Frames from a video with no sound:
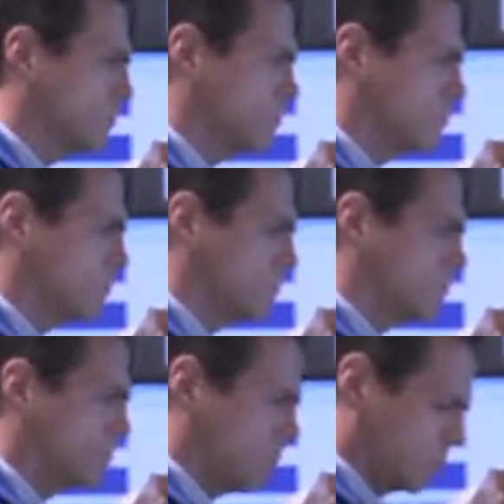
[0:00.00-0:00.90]

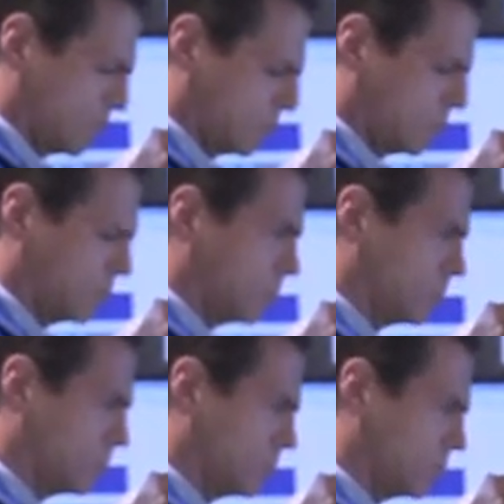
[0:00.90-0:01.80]

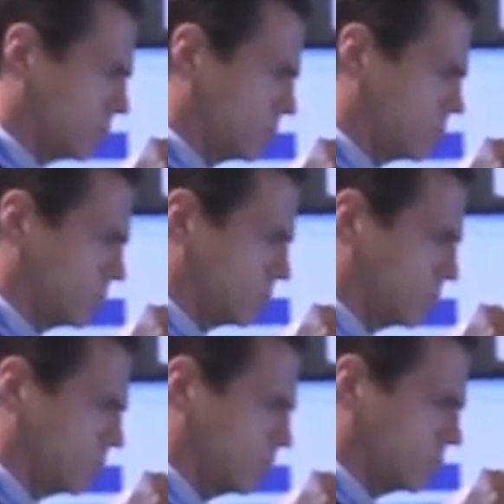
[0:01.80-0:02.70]

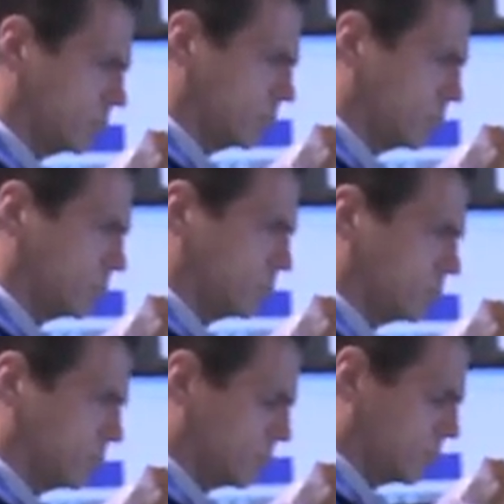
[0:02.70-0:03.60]

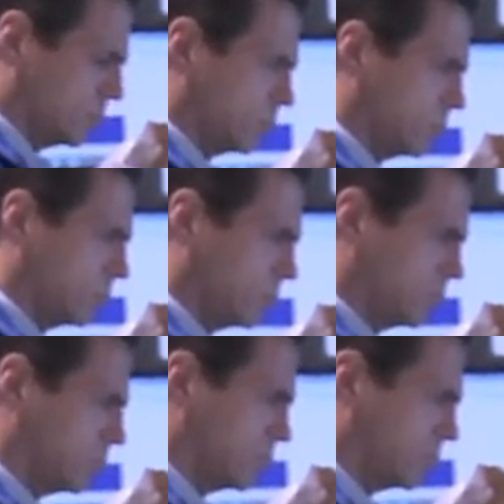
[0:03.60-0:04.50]

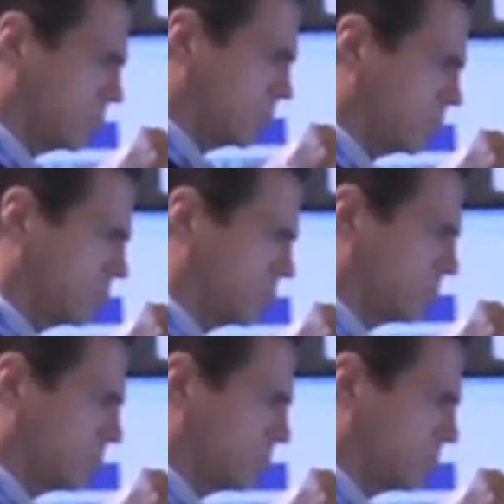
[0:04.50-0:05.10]
The person shown says nothing.